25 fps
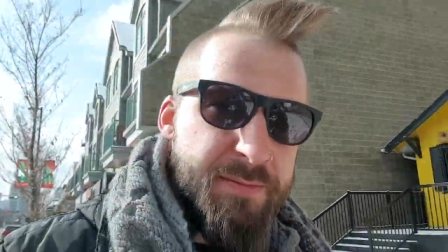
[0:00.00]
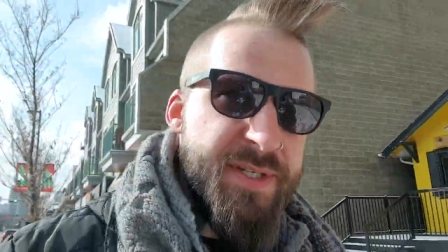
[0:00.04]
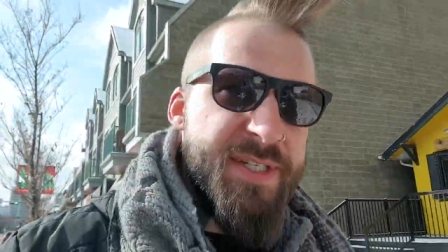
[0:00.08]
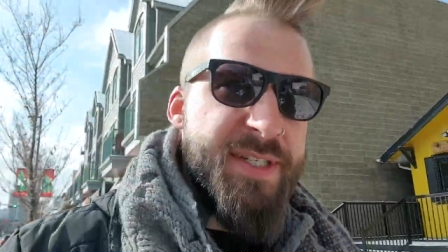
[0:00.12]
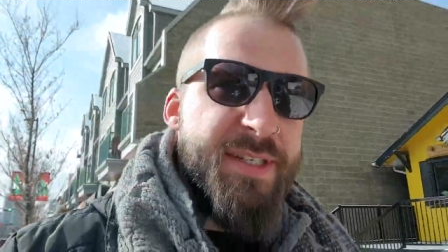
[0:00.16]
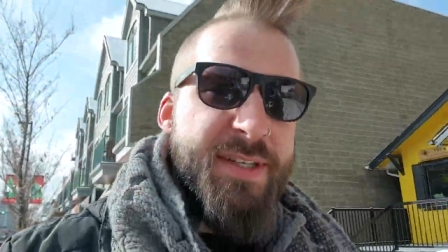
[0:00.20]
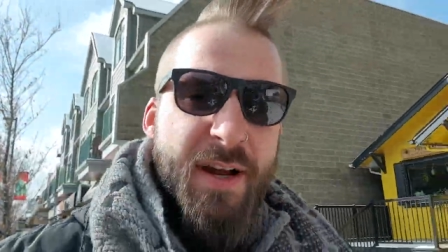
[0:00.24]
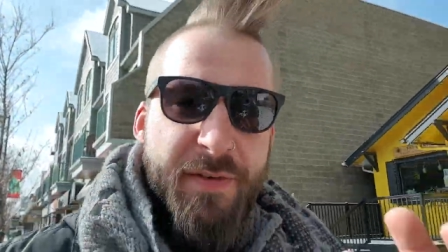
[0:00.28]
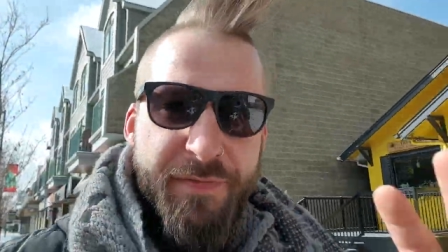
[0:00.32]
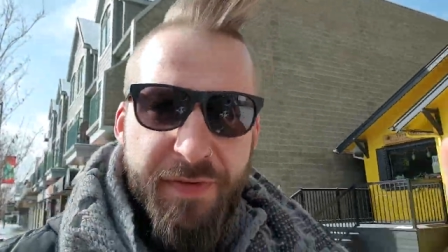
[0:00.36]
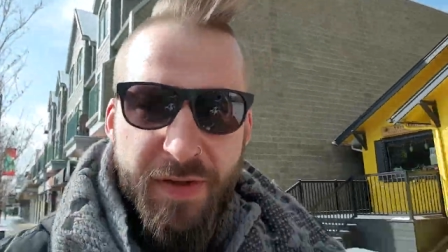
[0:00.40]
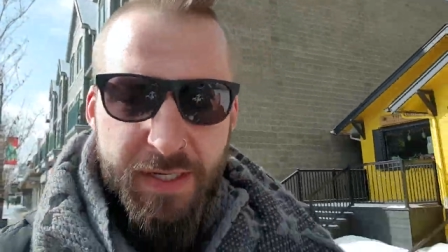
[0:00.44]

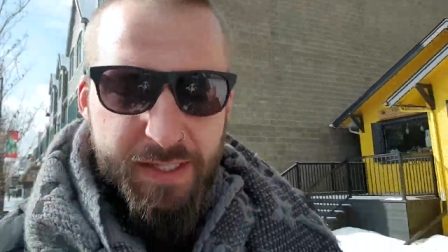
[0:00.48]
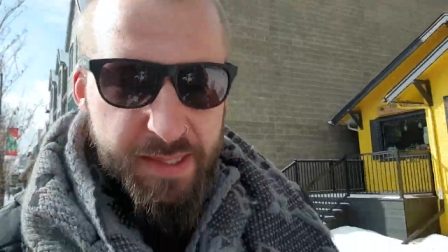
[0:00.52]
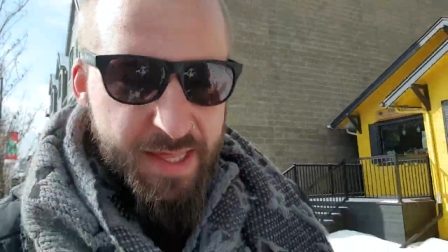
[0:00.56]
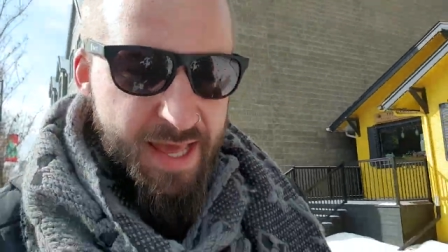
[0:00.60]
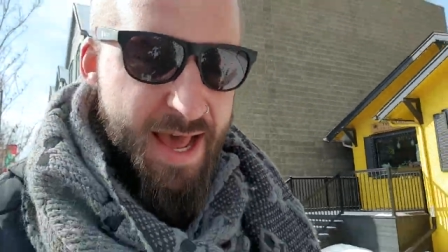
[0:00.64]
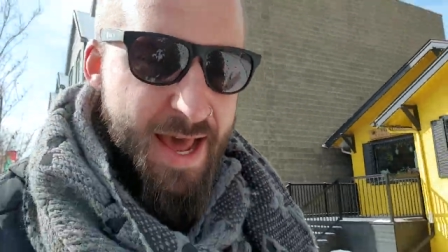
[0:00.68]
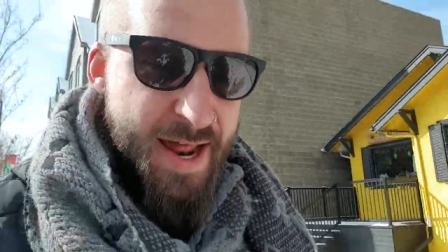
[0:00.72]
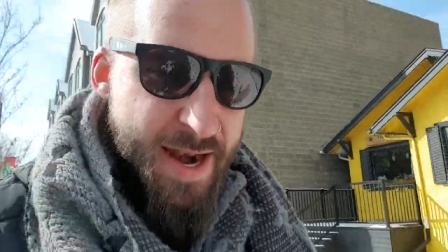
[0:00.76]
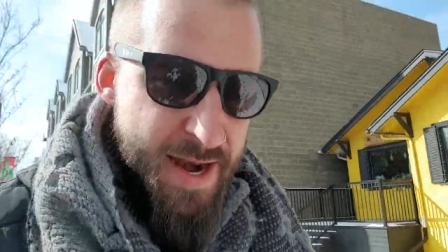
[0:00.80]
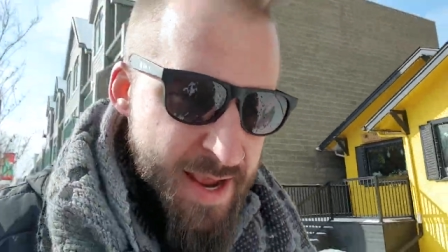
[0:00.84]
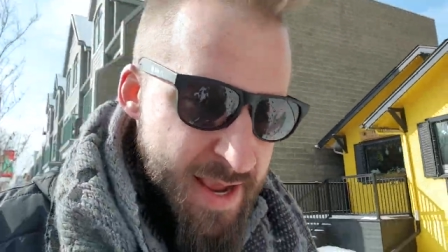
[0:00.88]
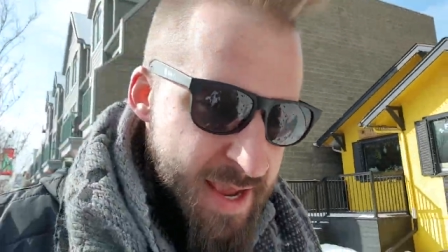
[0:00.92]
stuff like
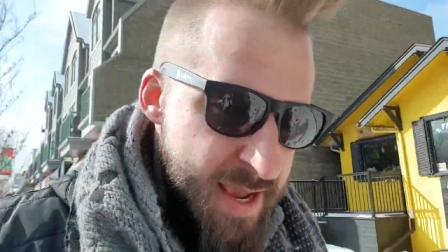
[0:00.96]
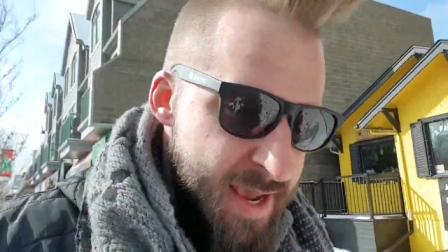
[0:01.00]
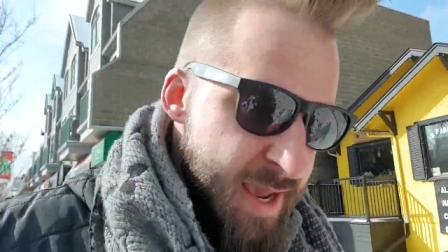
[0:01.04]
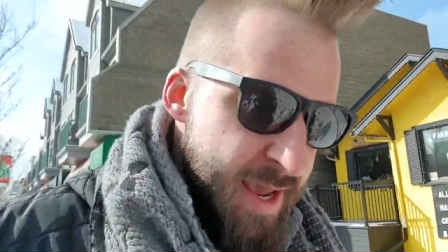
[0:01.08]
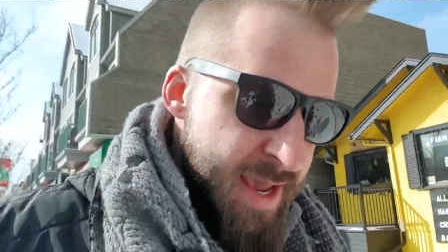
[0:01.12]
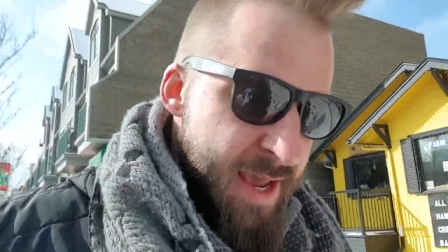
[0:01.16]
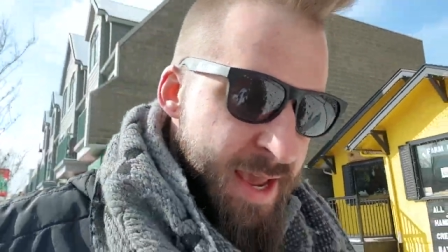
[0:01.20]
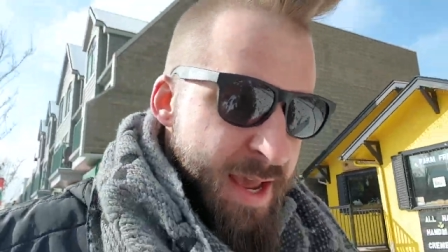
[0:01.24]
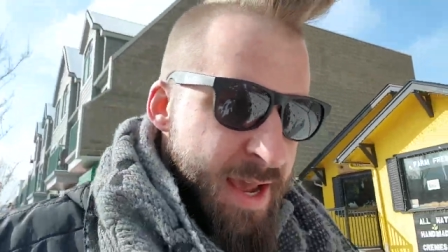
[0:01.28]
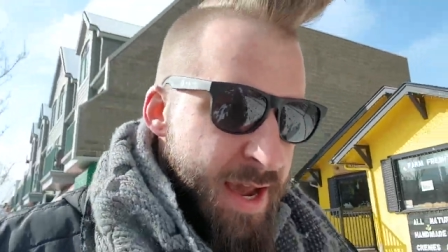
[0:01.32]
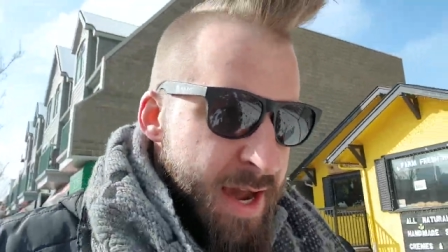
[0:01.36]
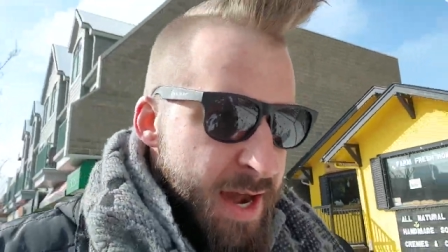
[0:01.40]
that,
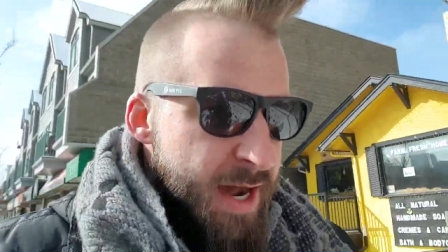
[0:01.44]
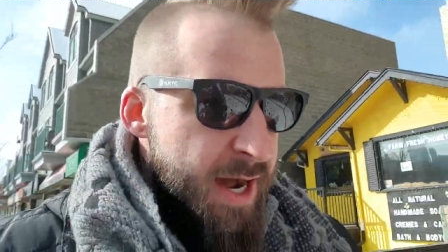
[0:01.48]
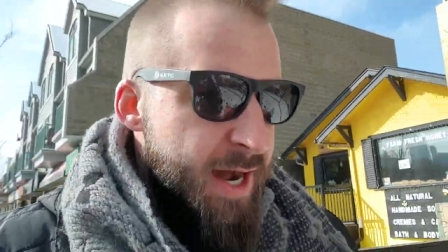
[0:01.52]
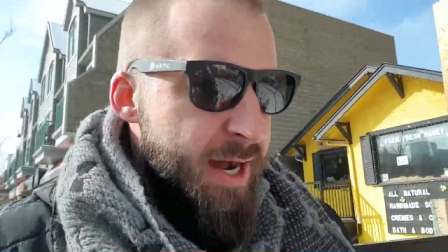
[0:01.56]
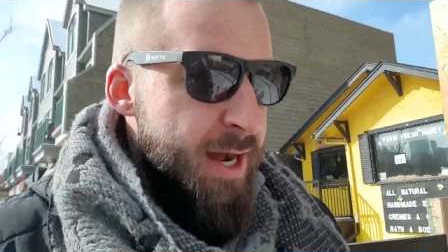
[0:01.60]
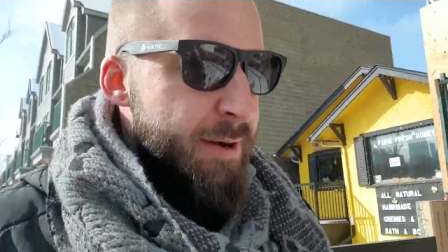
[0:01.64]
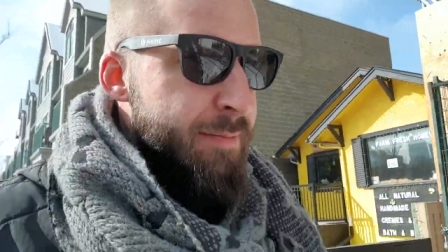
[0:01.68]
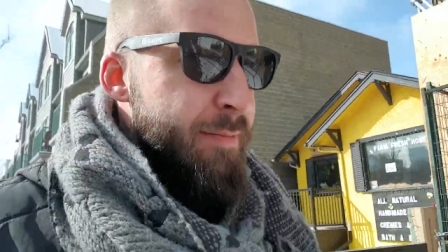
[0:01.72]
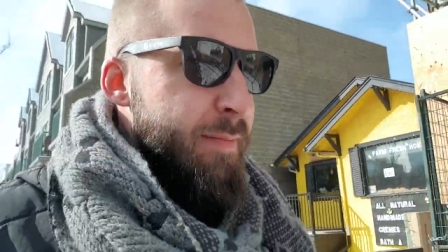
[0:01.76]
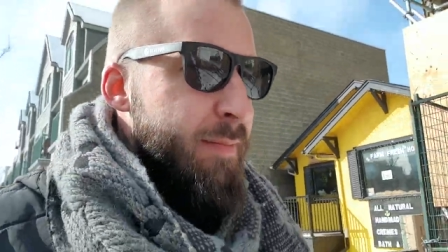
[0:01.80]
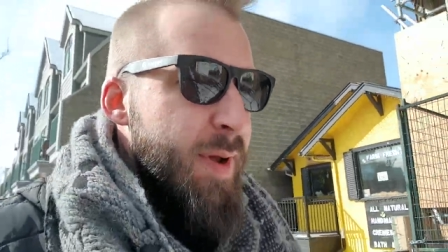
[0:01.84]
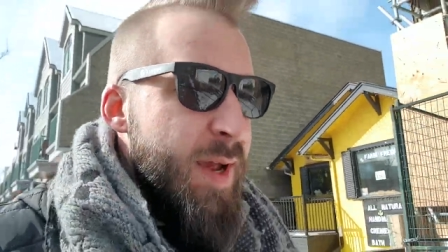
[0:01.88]

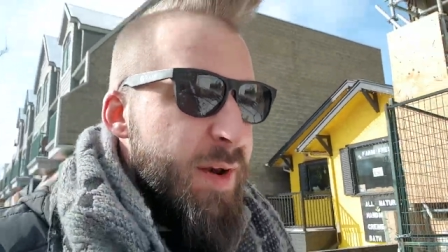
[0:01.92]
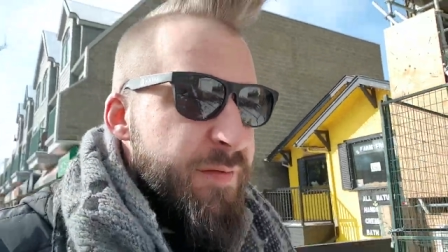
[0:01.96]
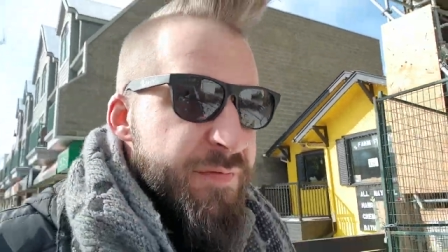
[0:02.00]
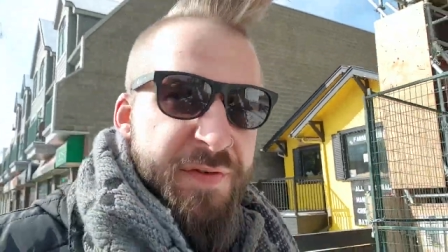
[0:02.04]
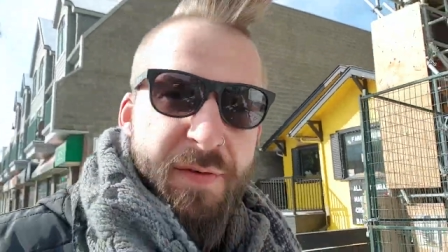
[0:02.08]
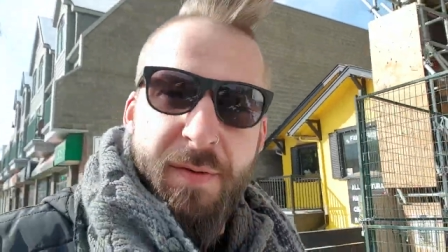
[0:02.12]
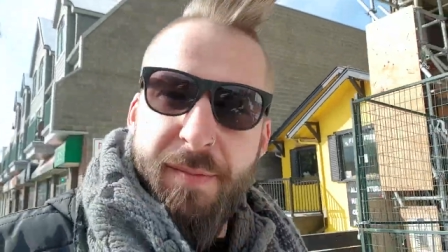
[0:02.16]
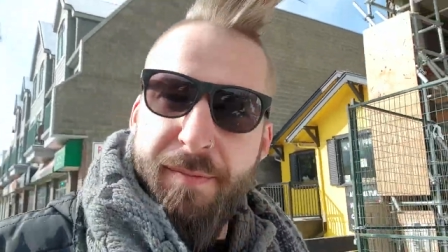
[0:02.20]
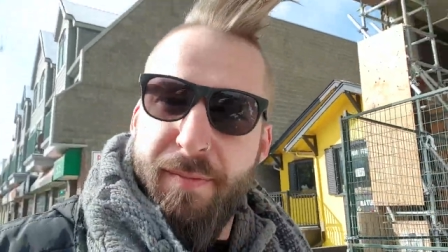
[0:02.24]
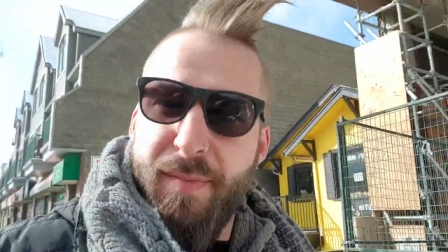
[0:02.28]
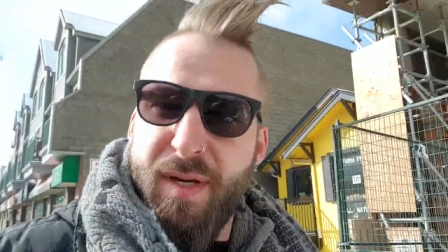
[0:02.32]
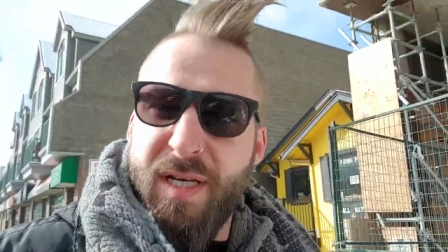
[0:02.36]
made
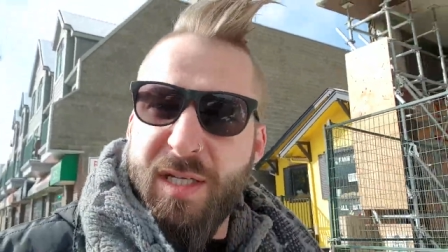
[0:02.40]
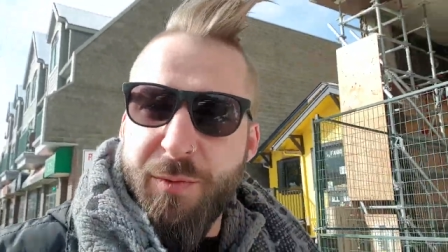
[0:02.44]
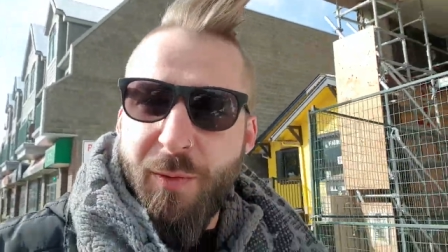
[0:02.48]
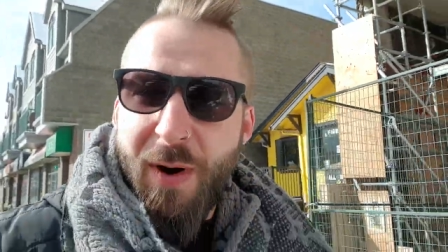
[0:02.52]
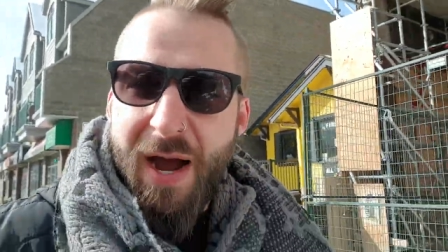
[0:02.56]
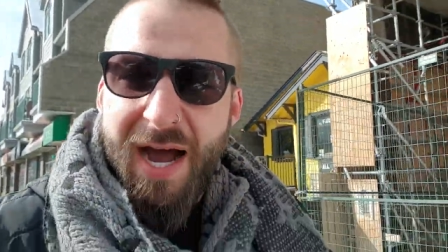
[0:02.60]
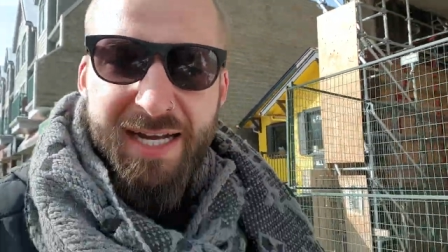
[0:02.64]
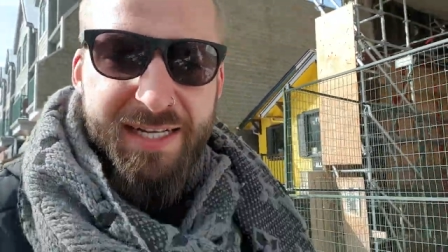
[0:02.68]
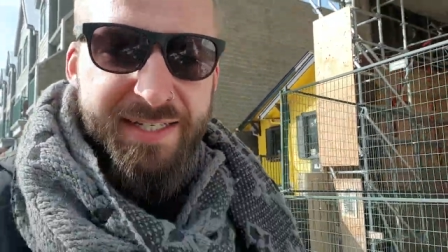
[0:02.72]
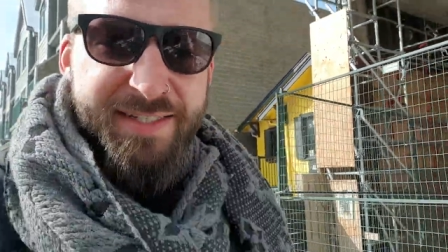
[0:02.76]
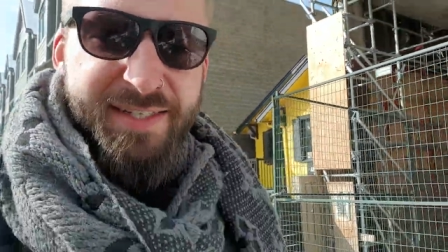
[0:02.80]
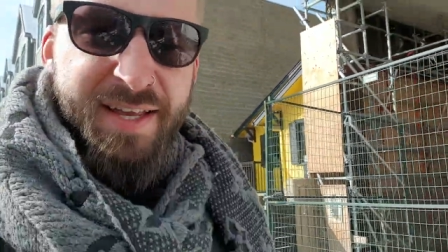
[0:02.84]
from
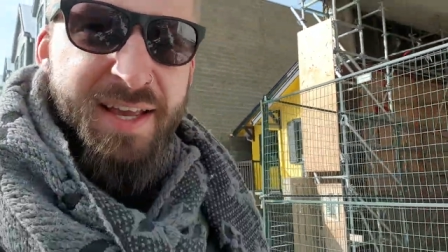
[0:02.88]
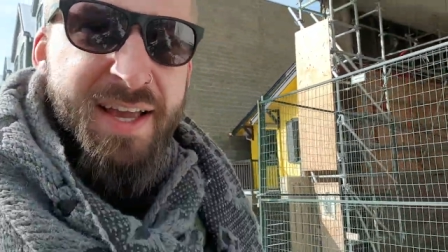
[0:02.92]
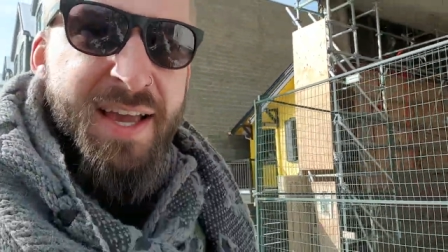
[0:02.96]
beeswax.